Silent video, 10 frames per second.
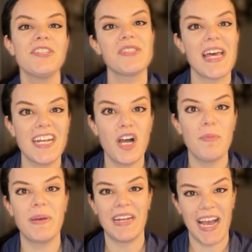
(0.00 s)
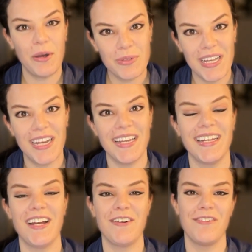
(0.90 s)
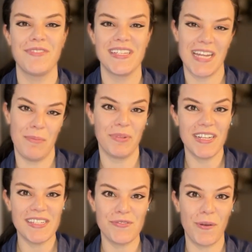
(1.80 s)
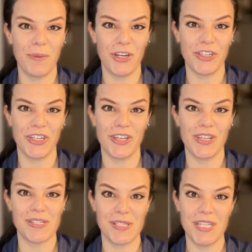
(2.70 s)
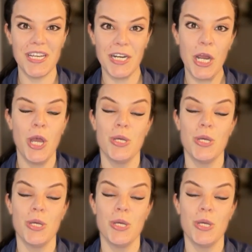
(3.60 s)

setup and outline of the templates from earlier this year,